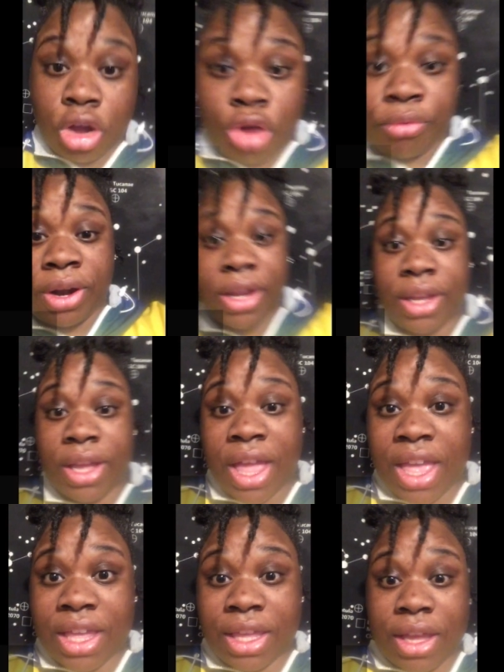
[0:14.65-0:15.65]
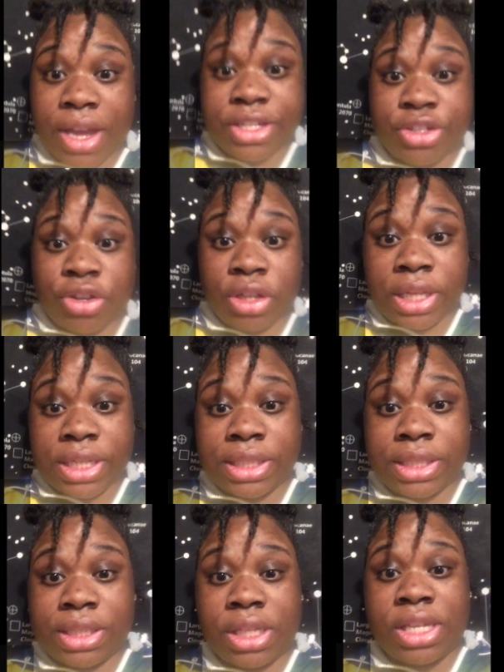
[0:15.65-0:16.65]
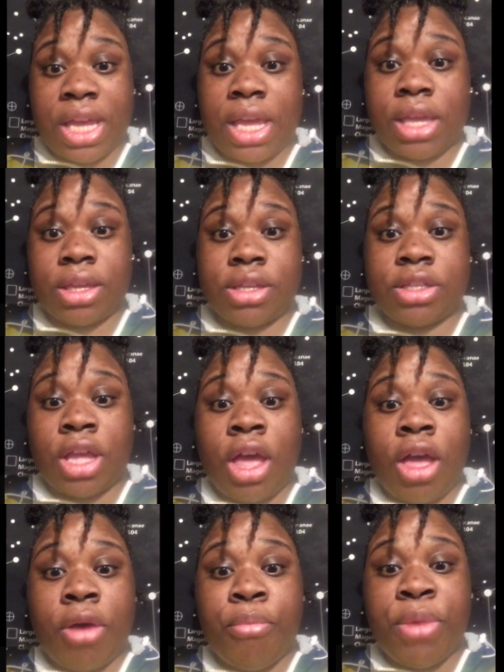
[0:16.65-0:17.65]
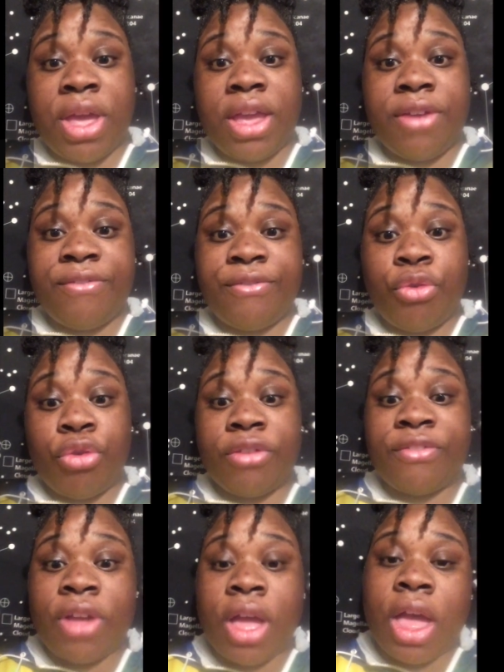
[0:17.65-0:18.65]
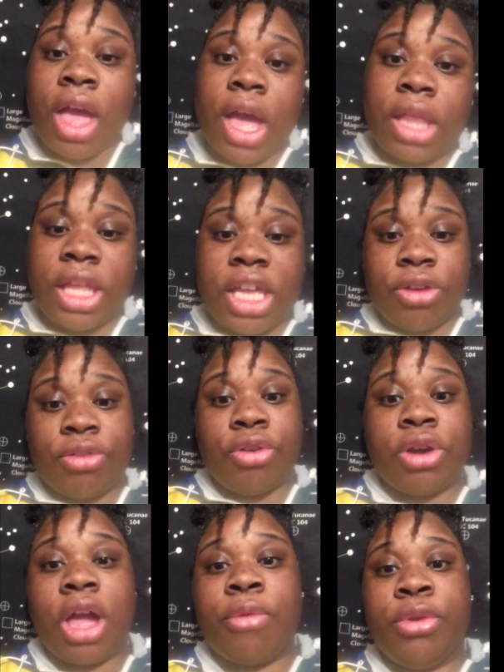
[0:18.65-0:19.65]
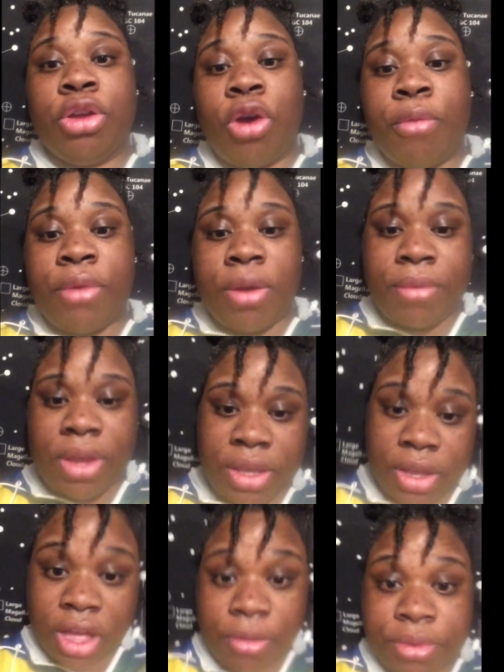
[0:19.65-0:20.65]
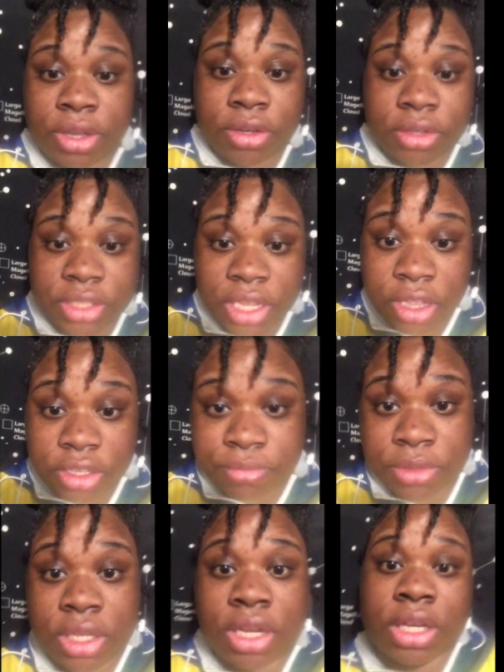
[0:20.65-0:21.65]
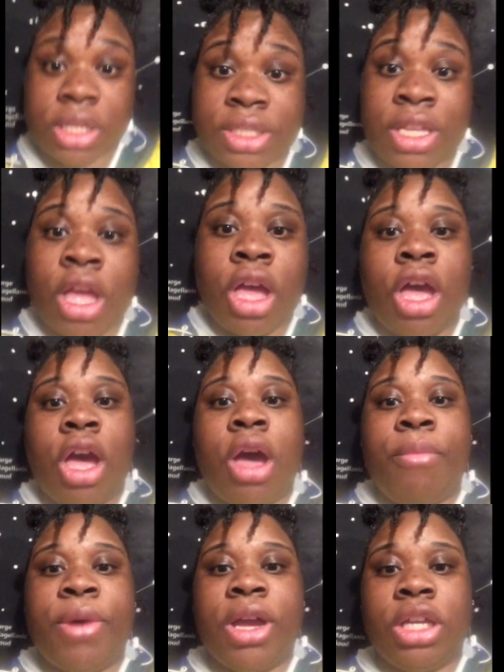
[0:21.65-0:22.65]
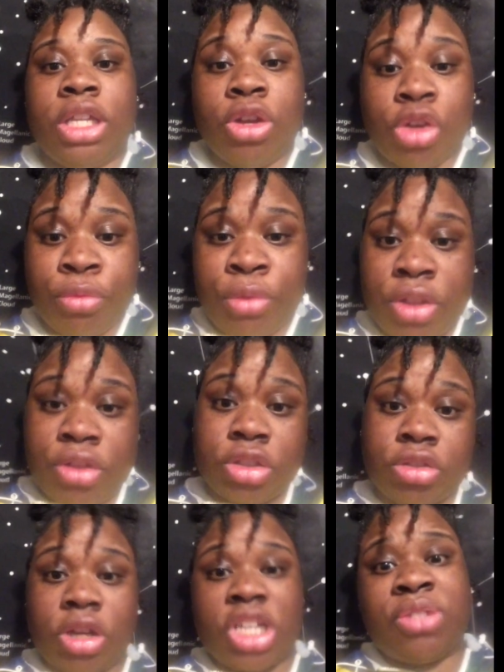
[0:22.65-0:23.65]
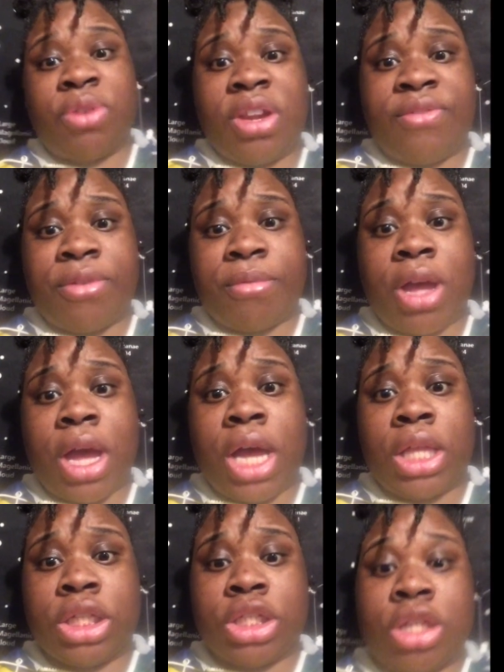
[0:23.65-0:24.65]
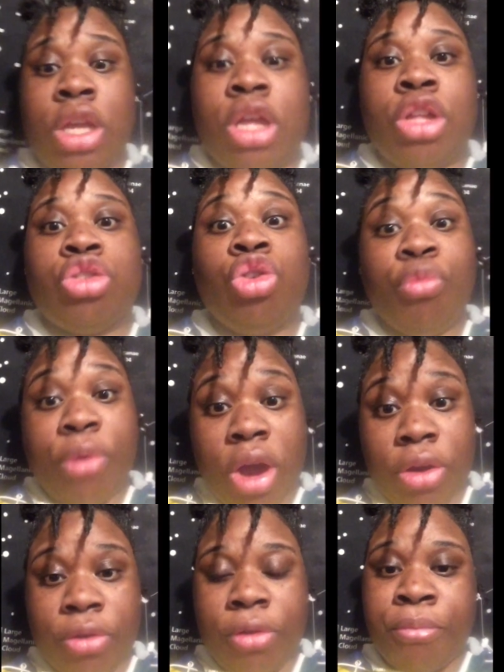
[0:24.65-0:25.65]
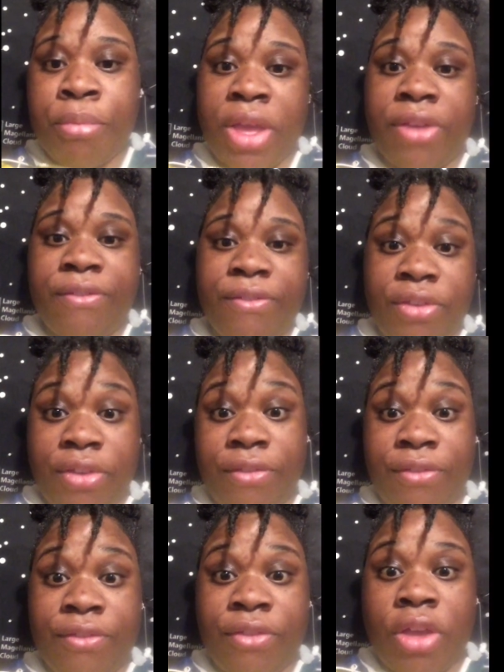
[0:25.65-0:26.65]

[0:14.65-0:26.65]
Alright, hey guys, your girl Alexus. Today is May 4th. Later on, I'll be going by my godparents' house because my younger brother is graduating from college tomorrow, May 5th.